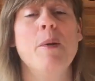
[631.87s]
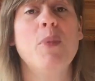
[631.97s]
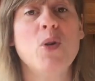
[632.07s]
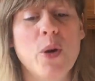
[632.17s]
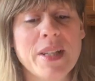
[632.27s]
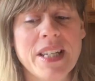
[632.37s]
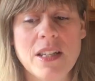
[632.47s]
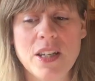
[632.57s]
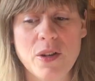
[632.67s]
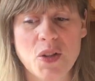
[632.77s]
But although I
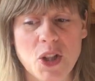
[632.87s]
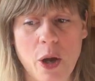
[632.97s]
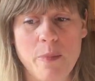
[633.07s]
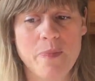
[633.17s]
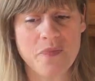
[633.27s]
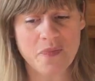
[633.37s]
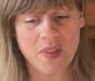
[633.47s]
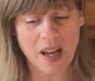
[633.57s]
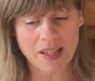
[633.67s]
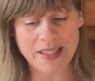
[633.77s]
didn't use them,
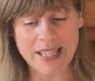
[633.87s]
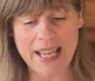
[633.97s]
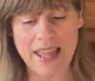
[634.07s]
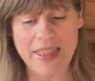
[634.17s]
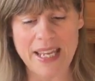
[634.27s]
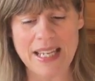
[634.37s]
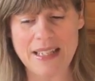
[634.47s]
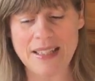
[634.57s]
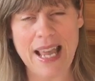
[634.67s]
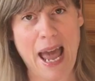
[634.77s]
I did get
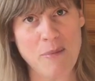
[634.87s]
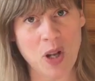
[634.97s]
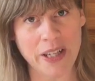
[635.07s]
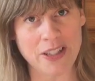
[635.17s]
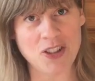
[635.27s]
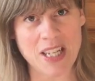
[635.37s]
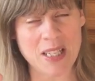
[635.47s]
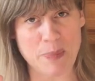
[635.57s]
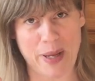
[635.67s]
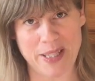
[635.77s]
these hemline
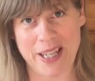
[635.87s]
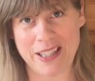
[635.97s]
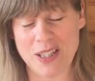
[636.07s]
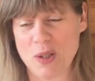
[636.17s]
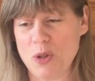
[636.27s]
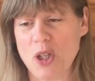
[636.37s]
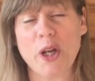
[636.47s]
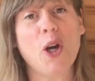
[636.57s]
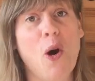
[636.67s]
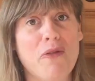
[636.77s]
jeans buttons, which I
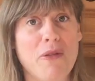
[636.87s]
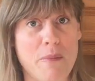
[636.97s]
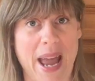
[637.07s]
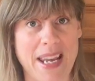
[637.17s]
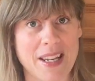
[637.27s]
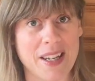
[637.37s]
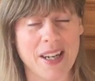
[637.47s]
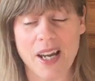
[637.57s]
got from Make,